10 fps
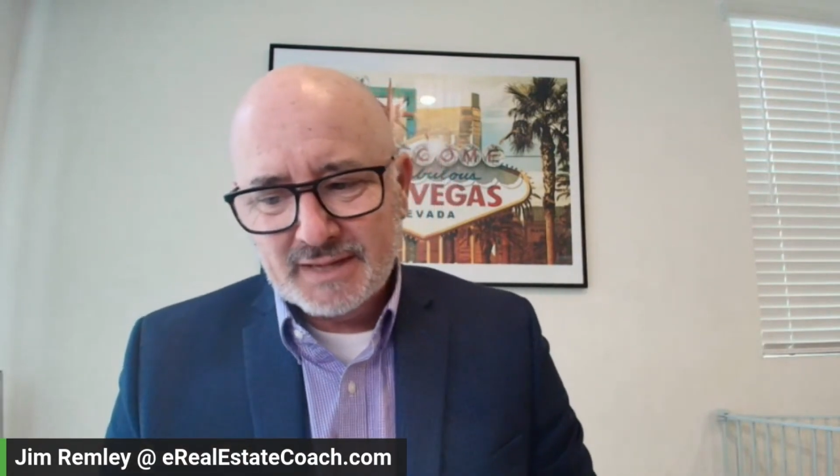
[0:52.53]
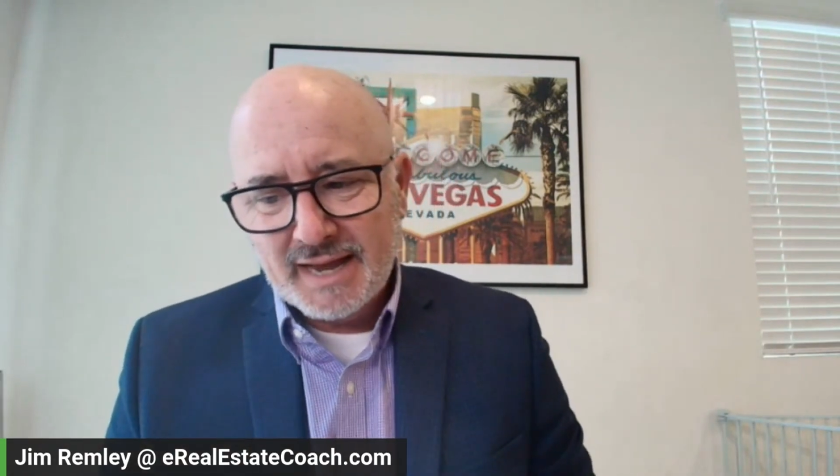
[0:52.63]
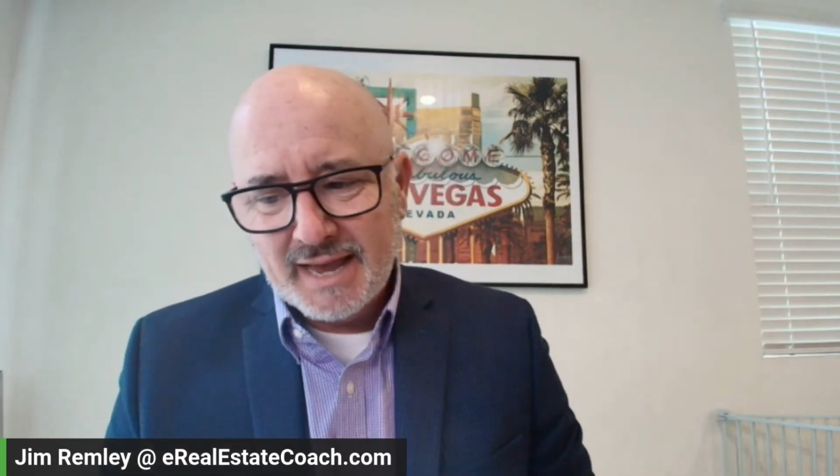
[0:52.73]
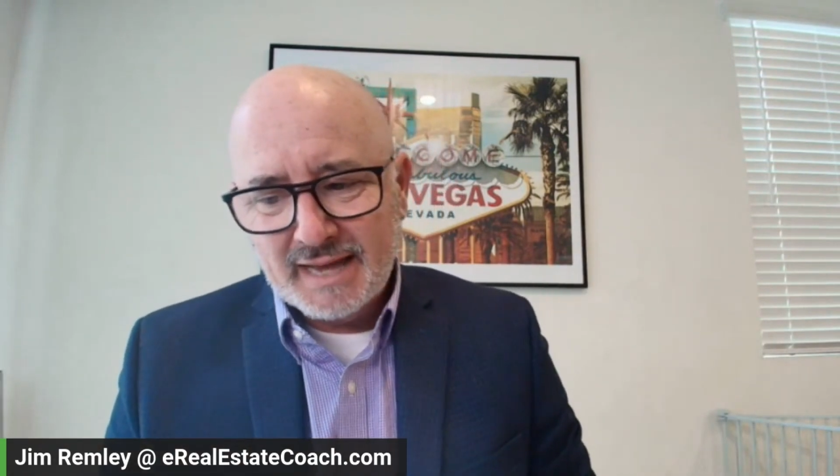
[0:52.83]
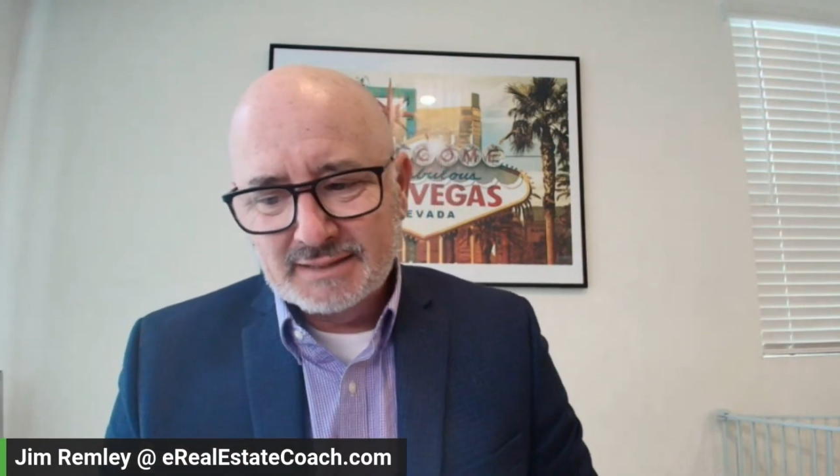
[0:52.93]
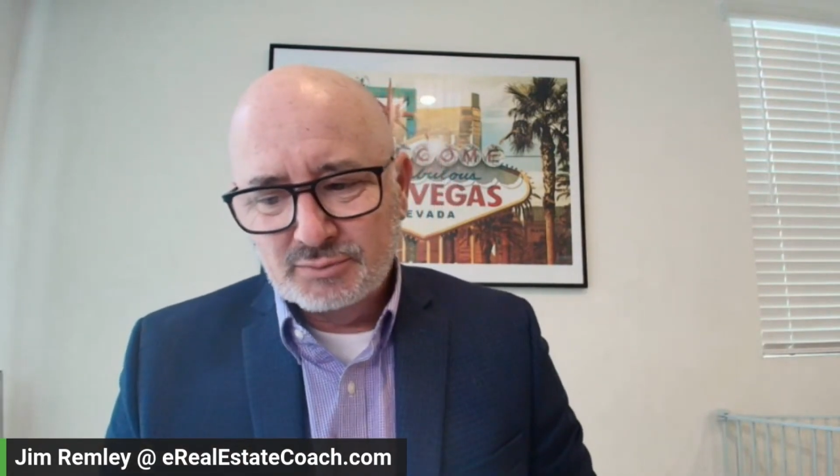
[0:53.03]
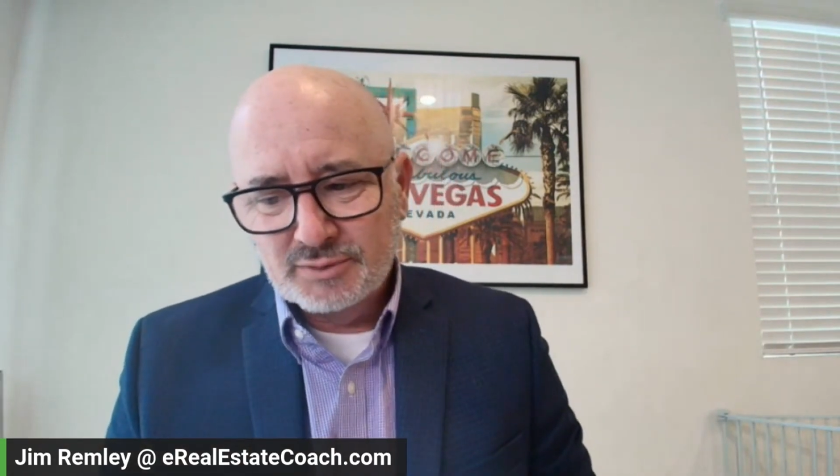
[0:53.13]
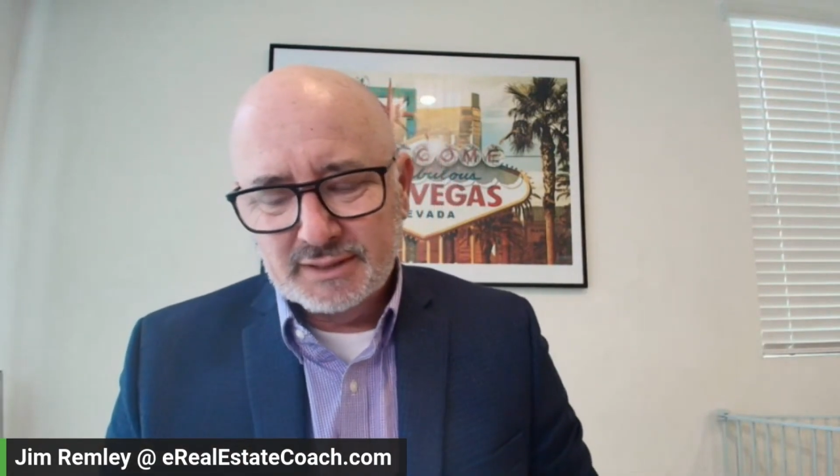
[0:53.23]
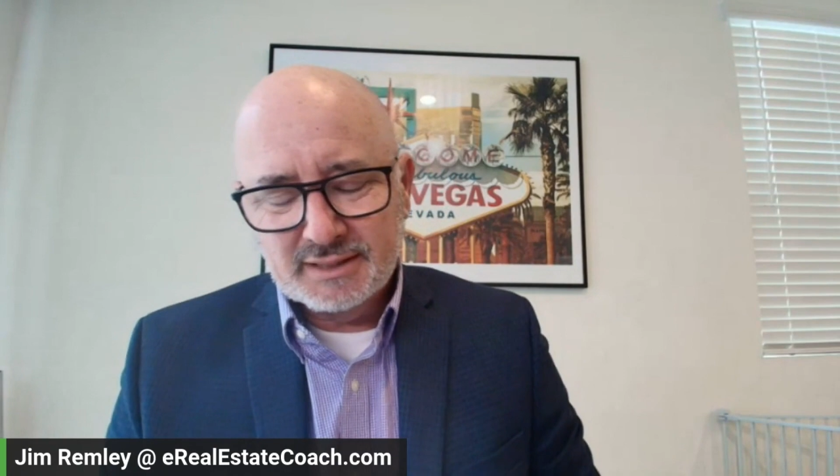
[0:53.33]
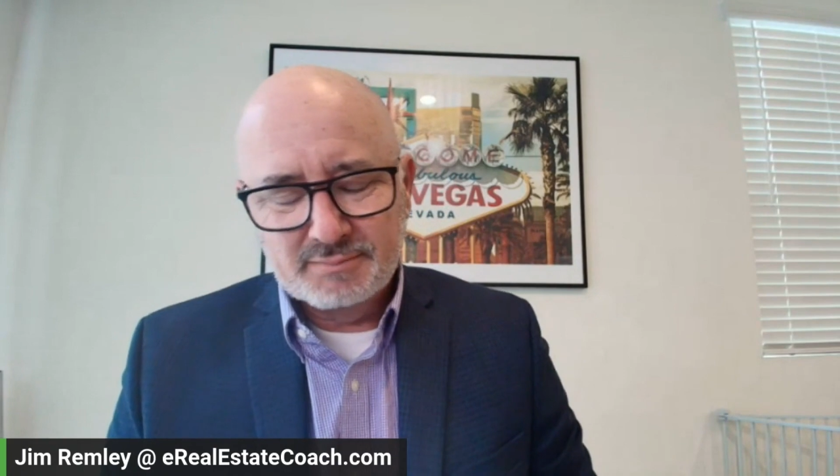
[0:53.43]
I had to
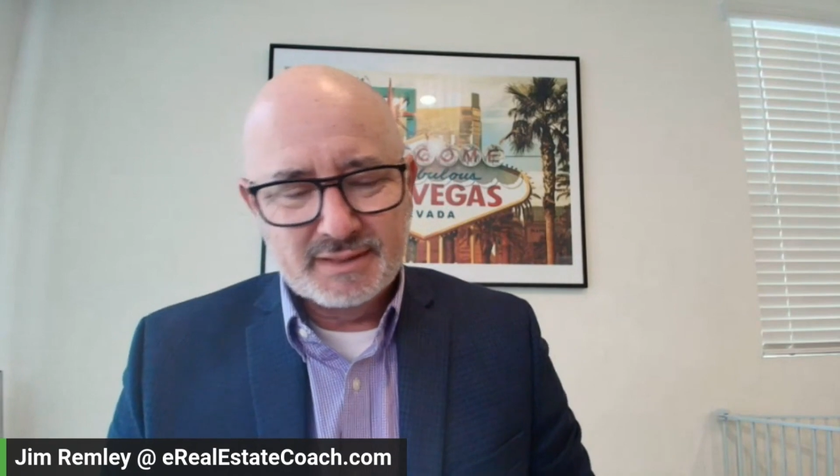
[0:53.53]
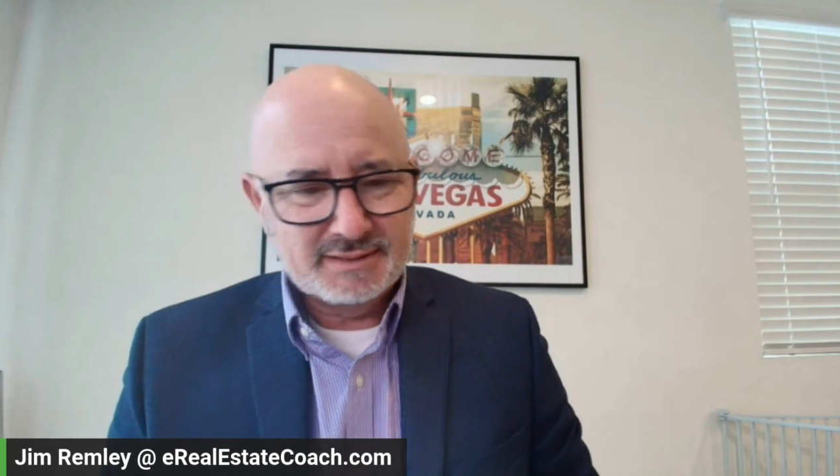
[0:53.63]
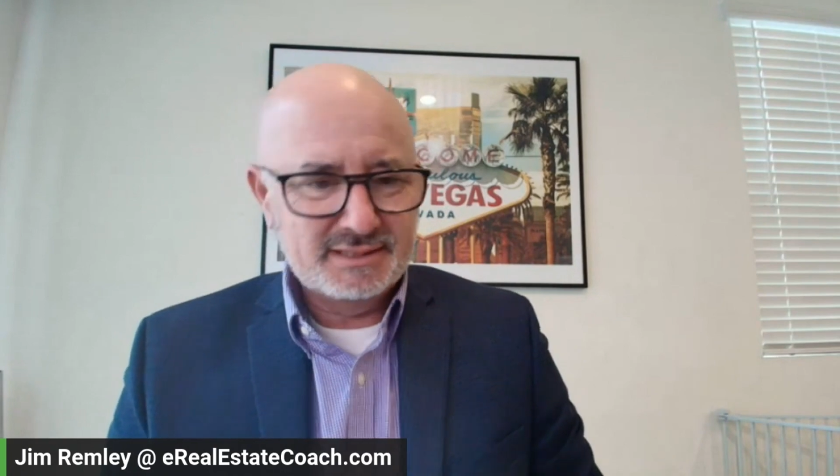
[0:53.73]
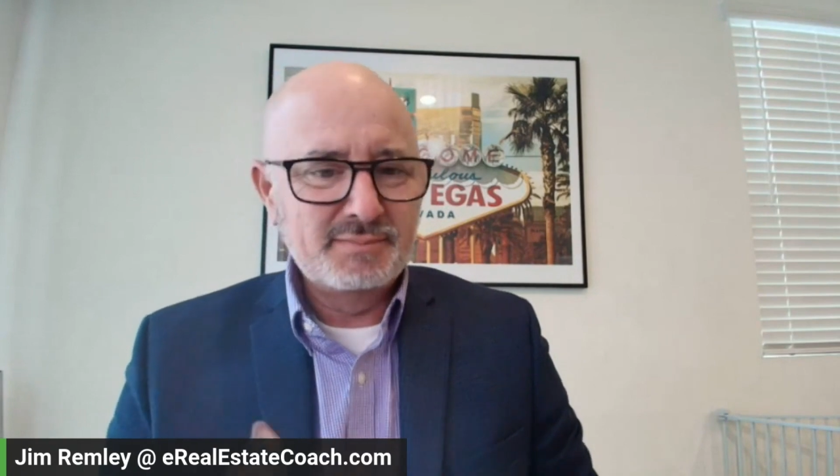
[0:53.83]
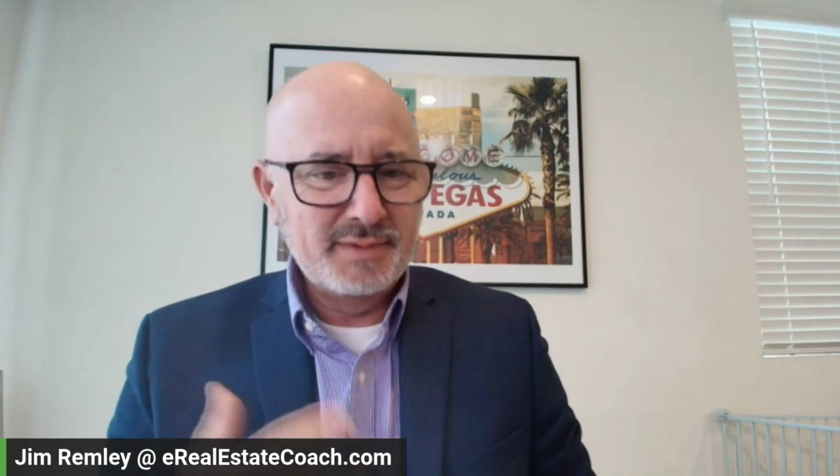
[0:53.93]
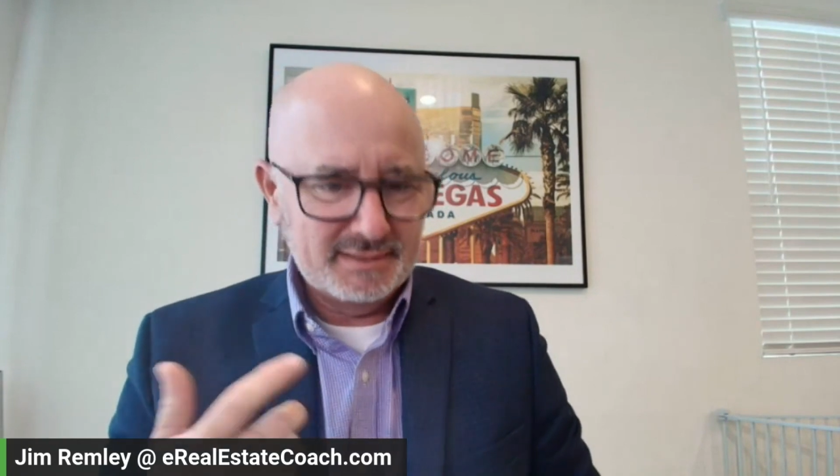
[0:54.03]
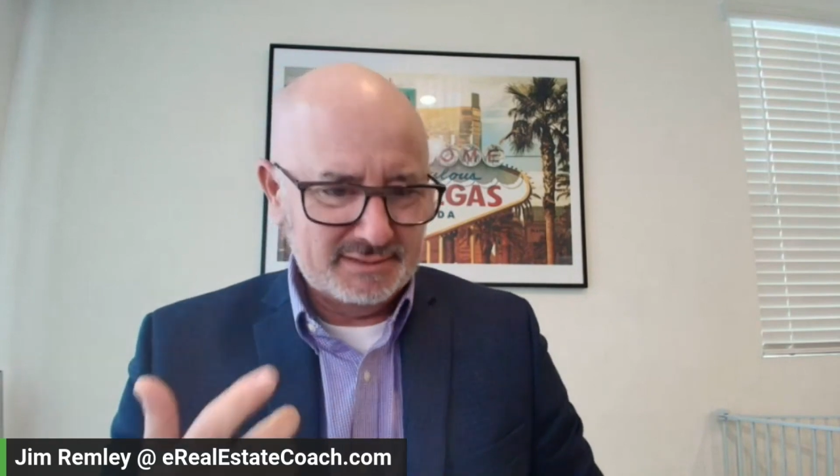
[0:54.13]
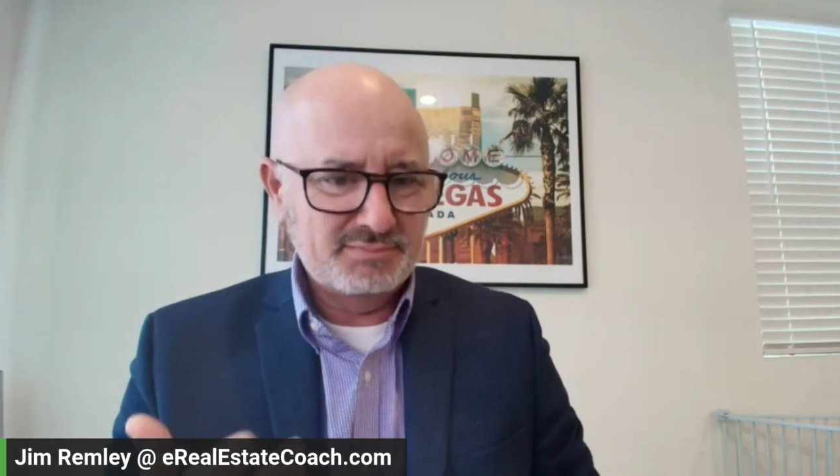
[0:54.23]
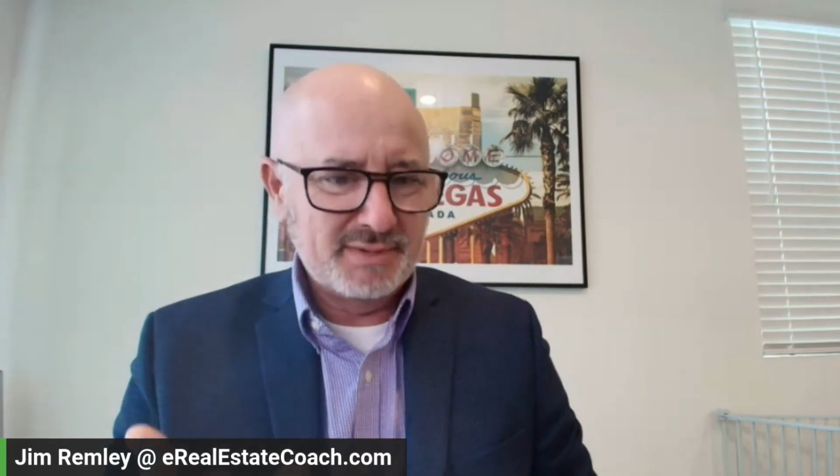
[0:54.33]
really commit commit